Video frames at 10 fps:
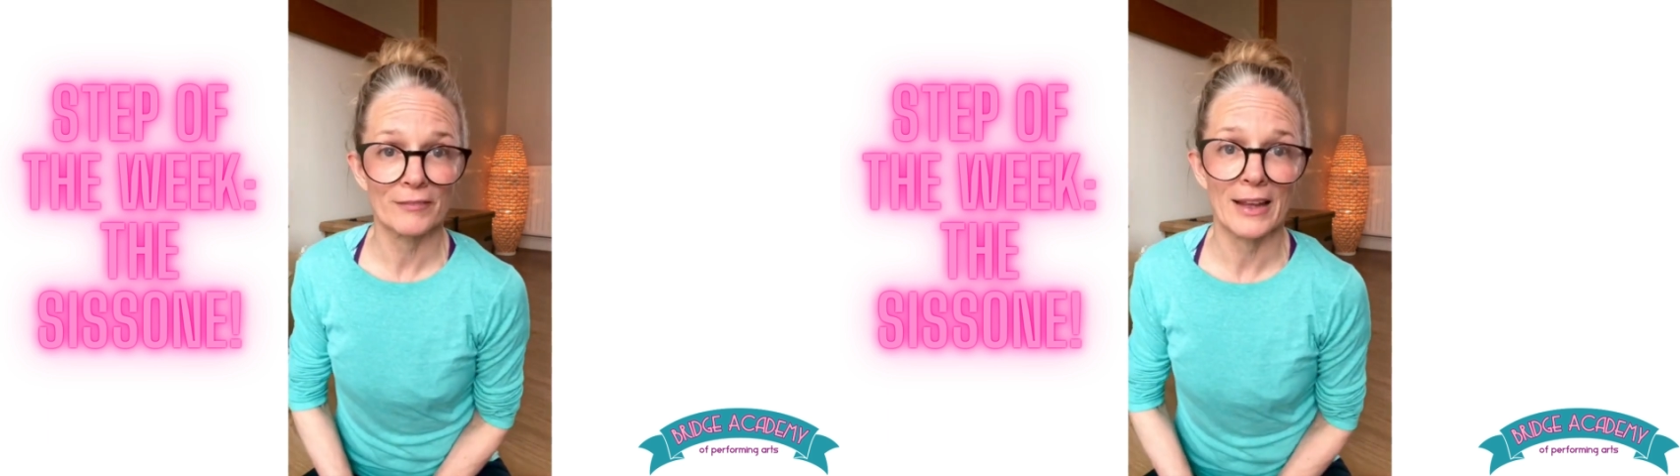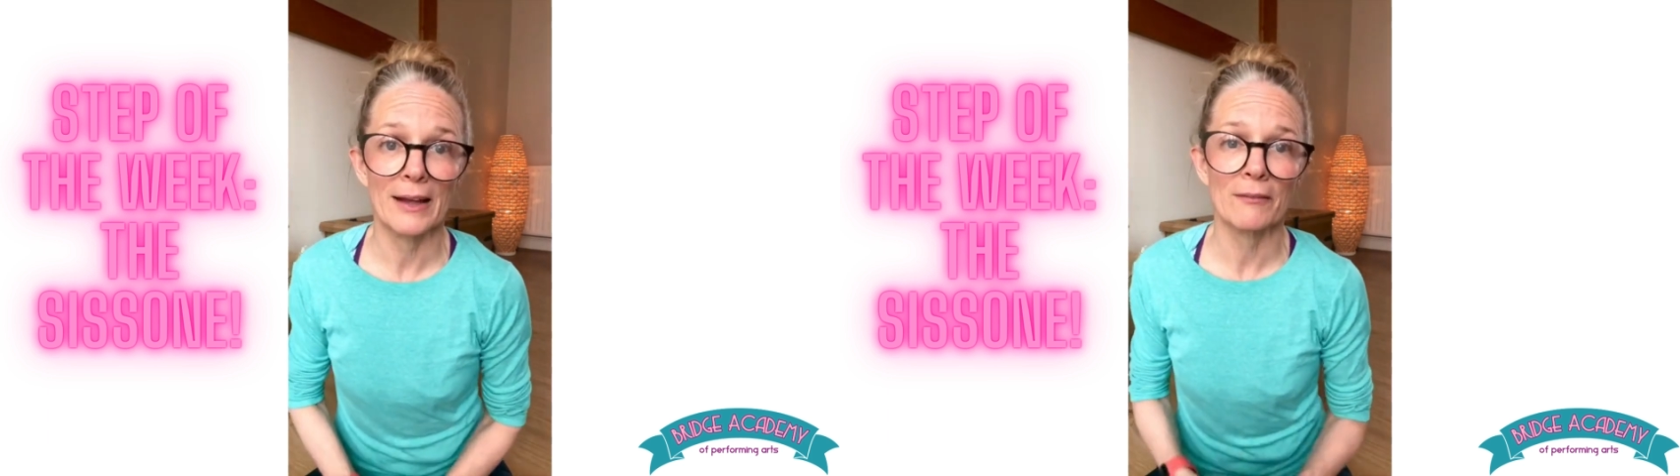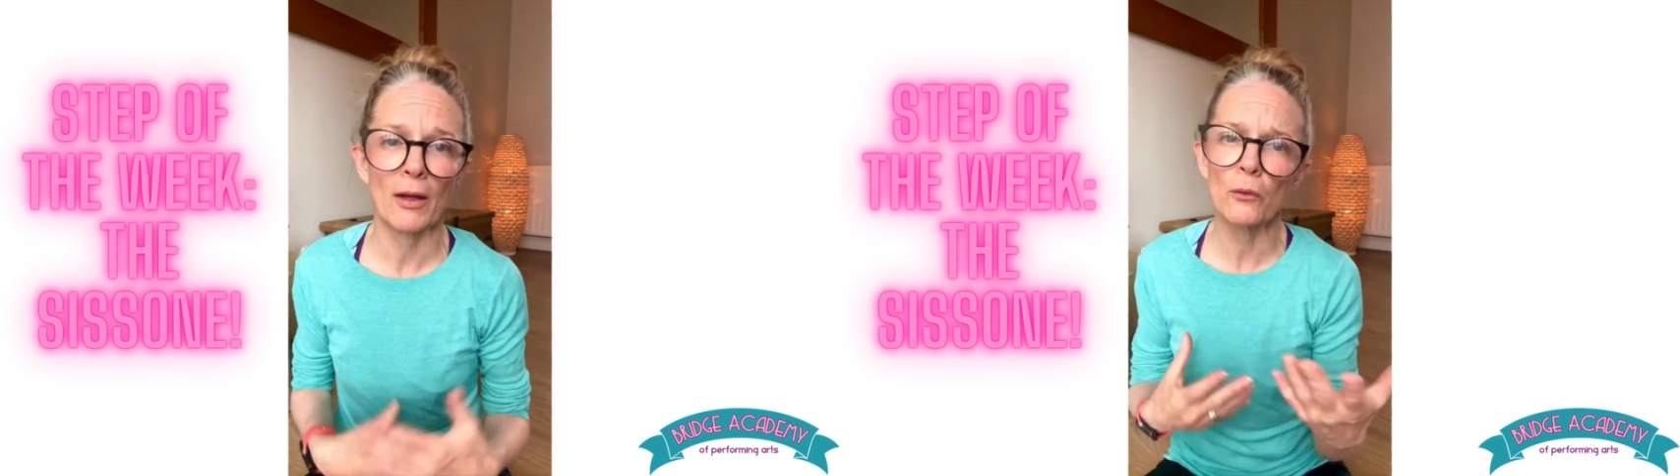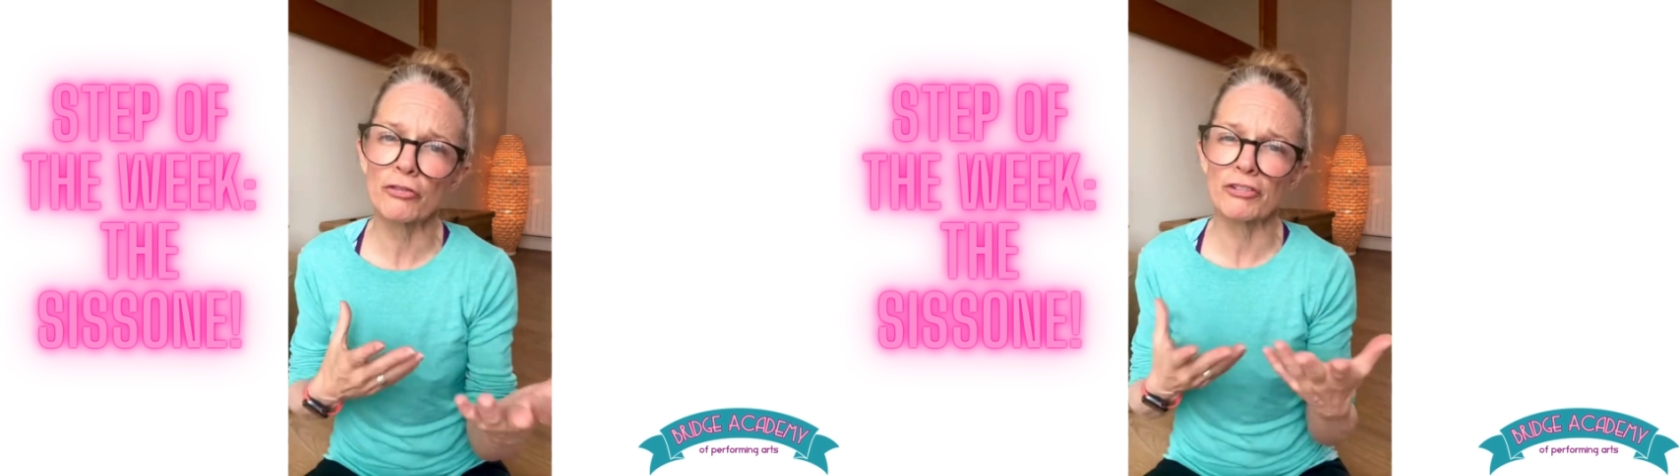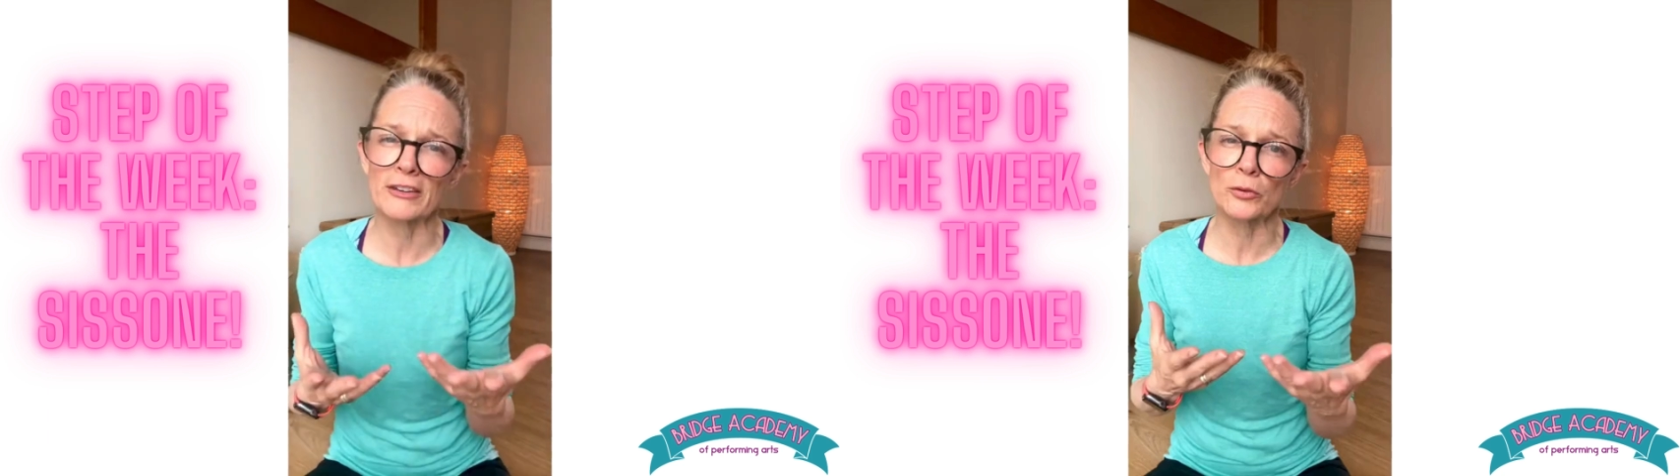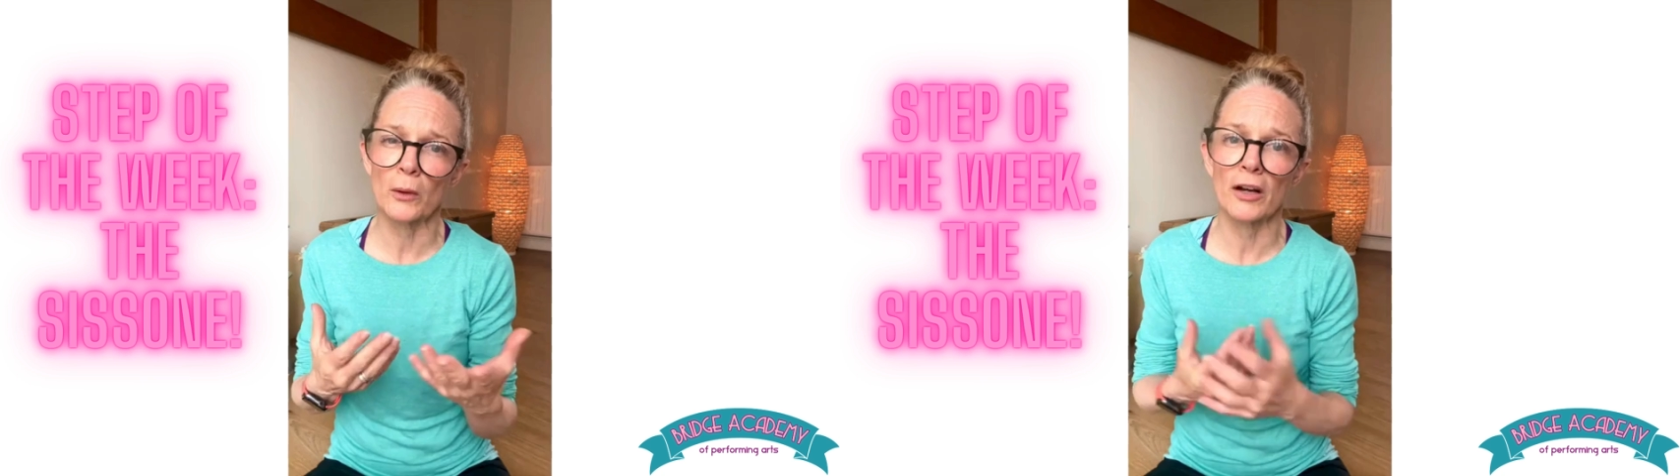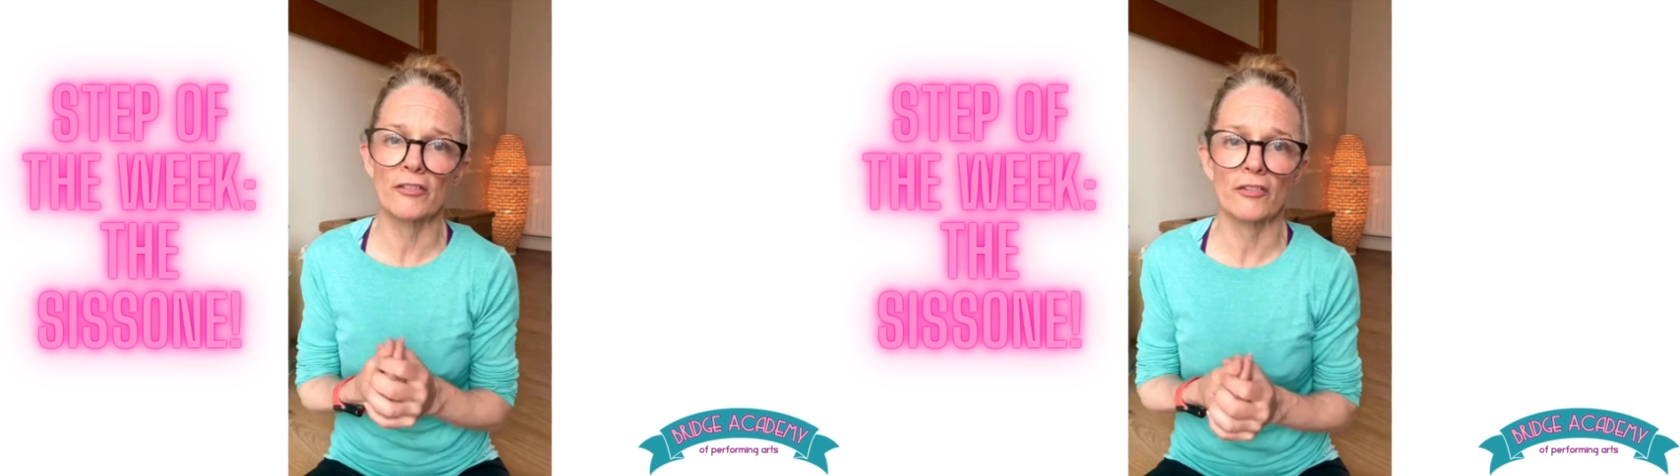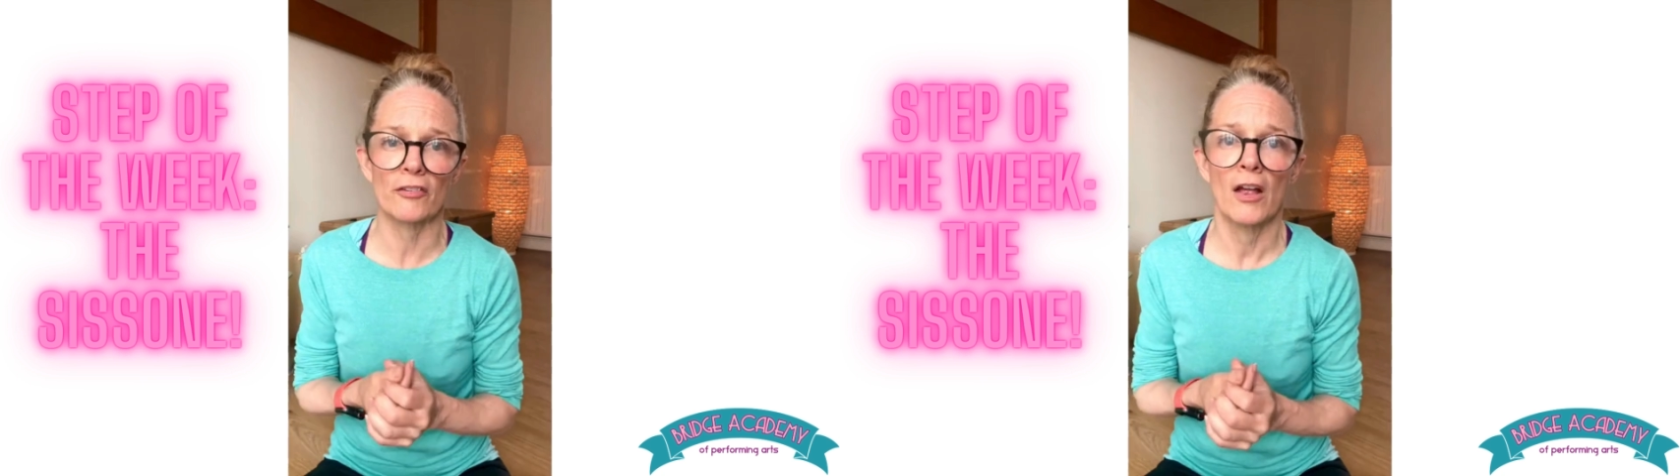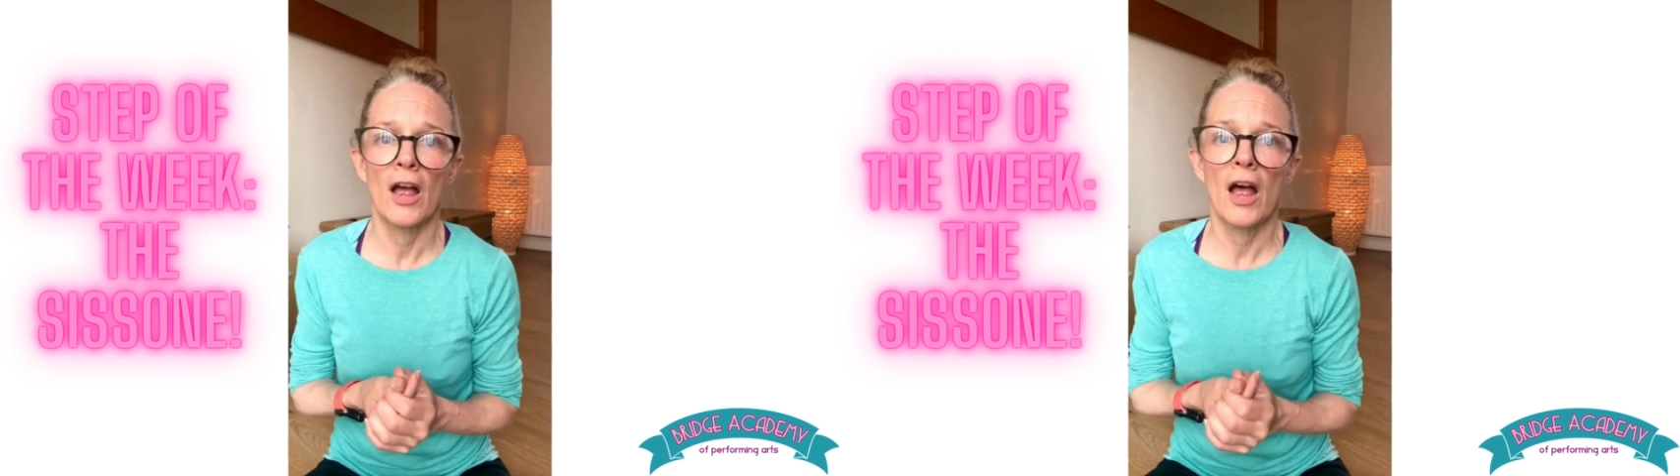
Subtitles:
Yeah, they're all French words